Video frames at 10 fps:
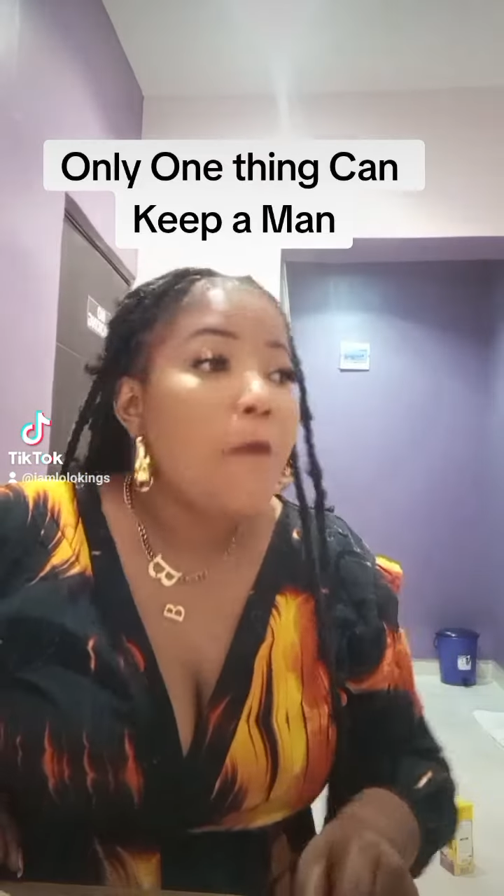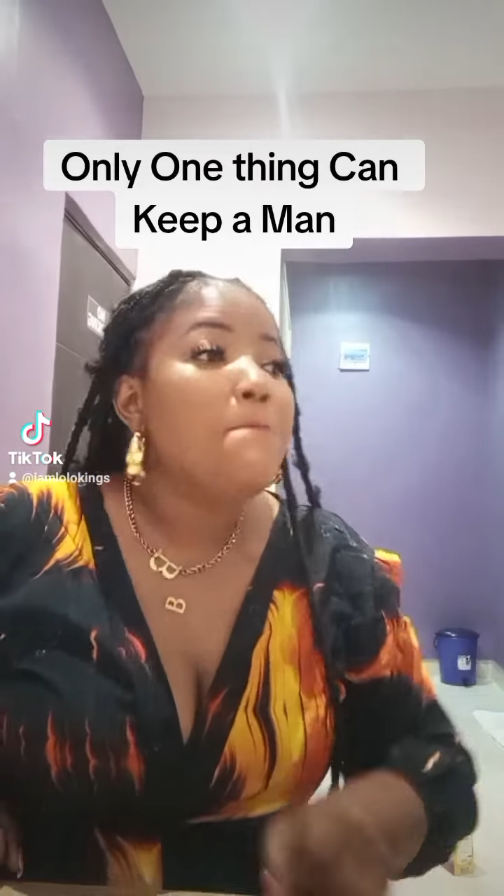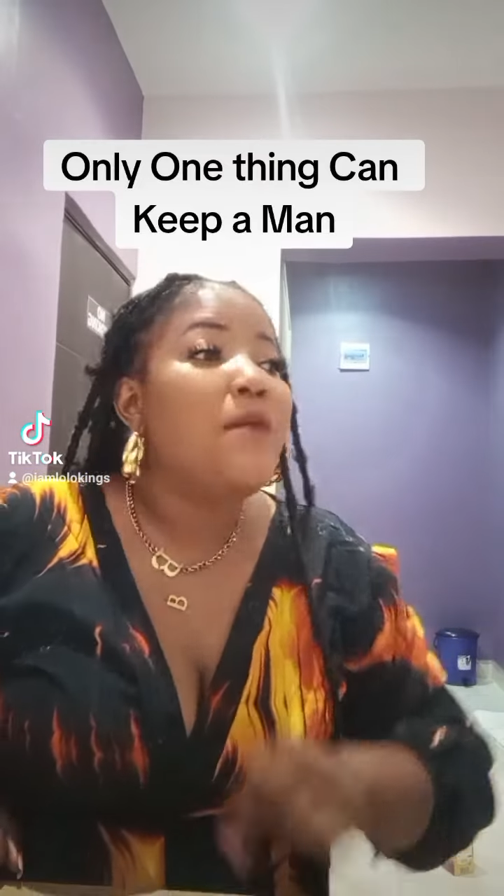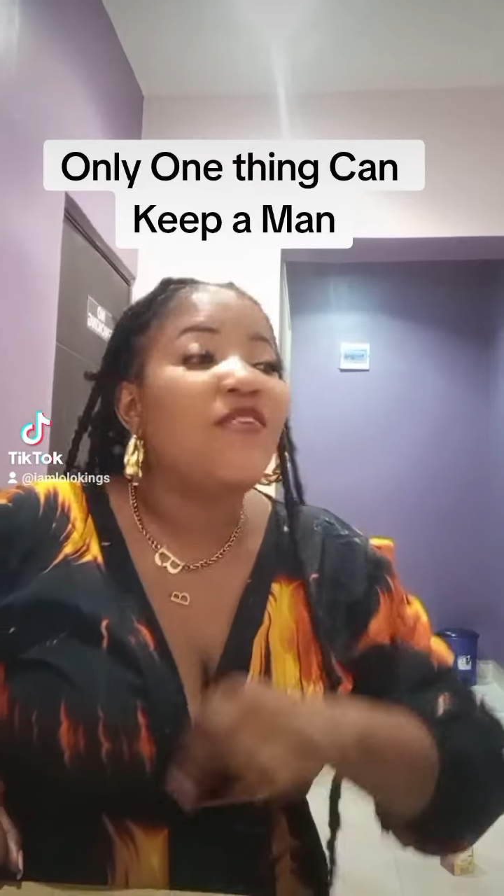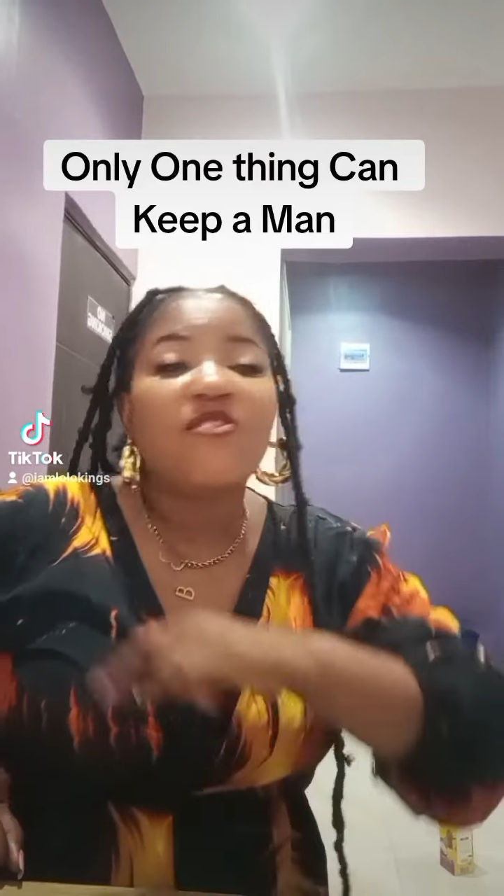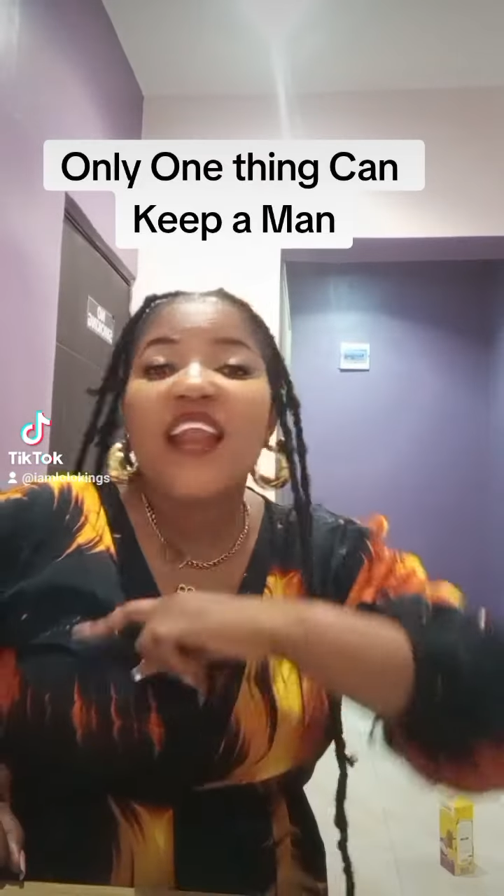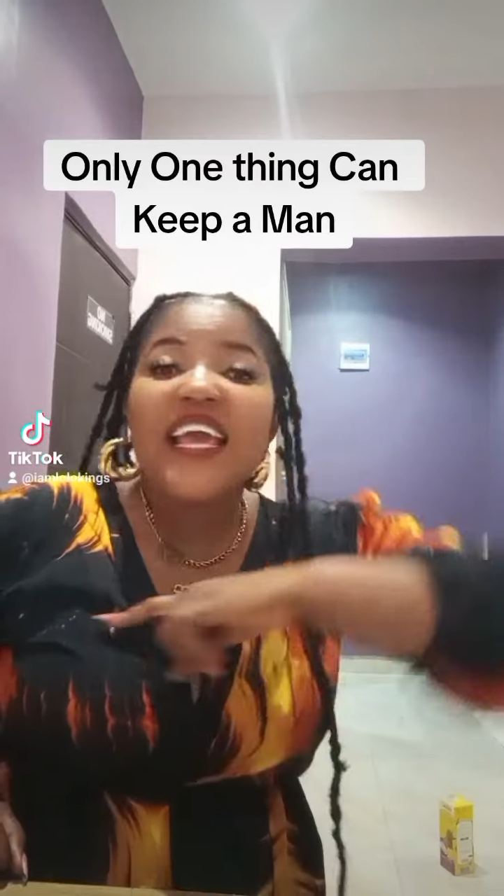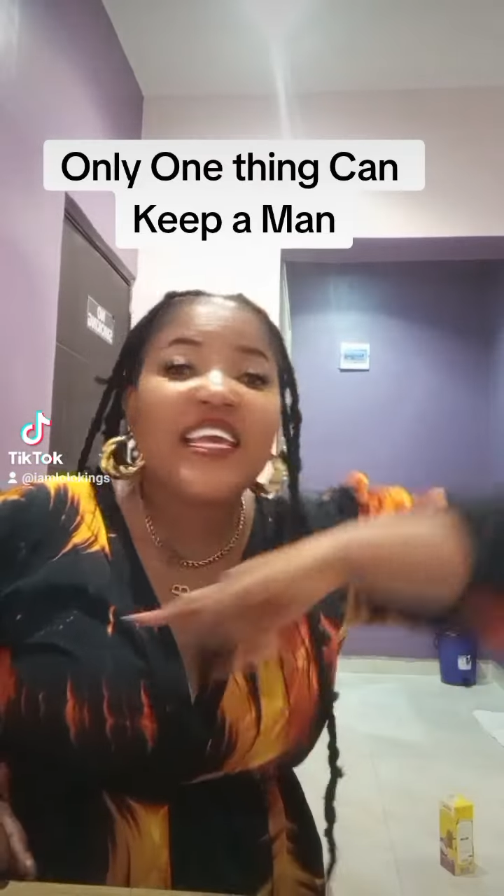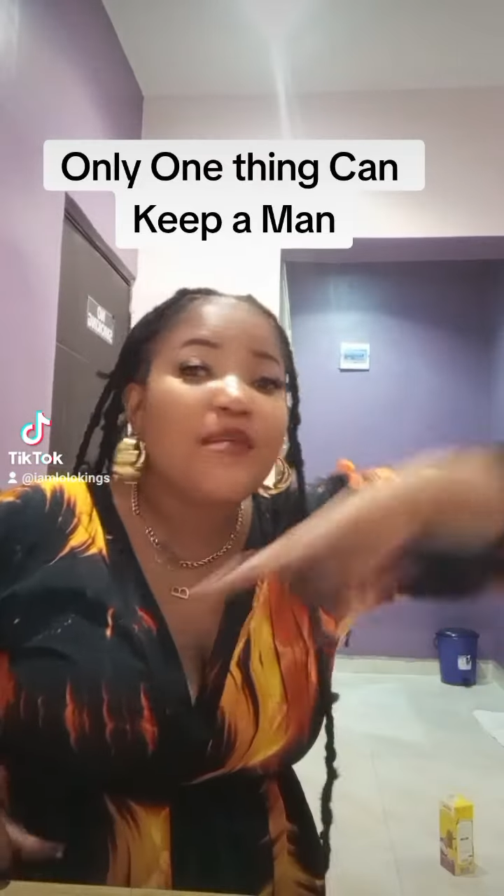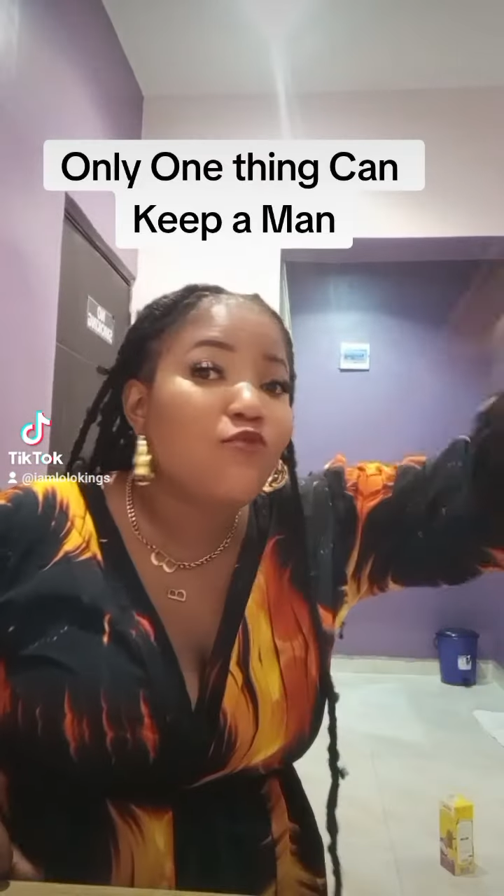But
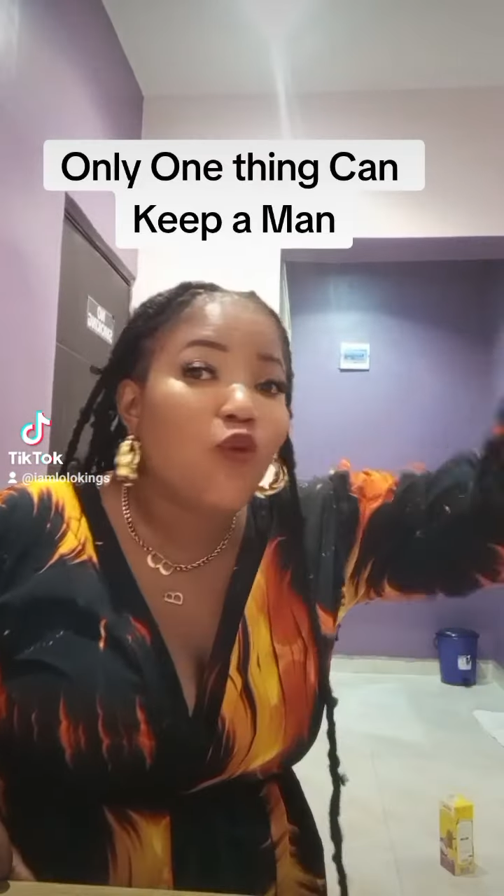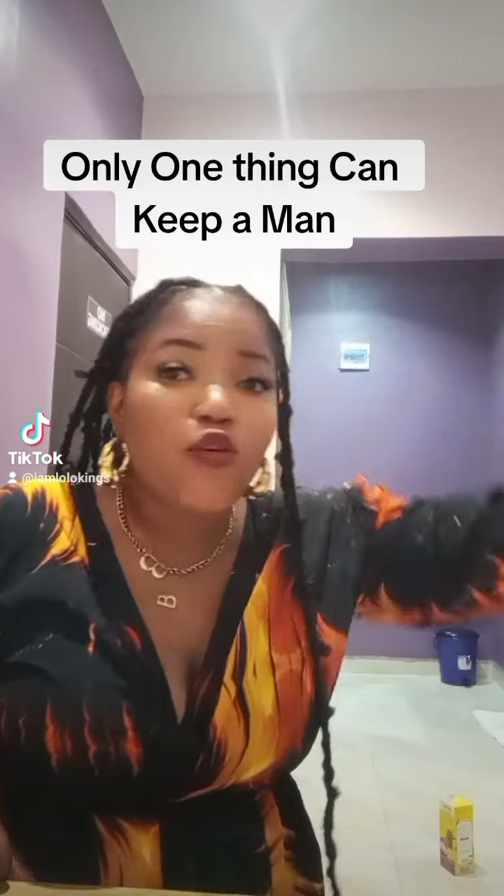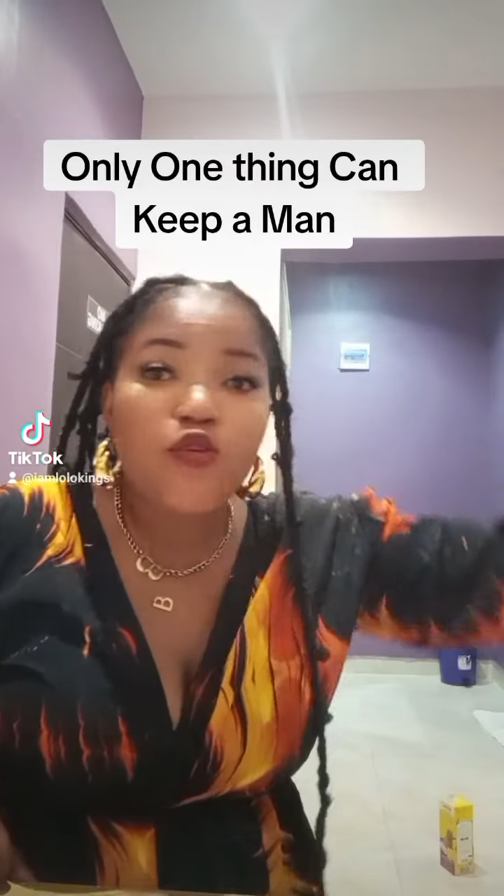fly him to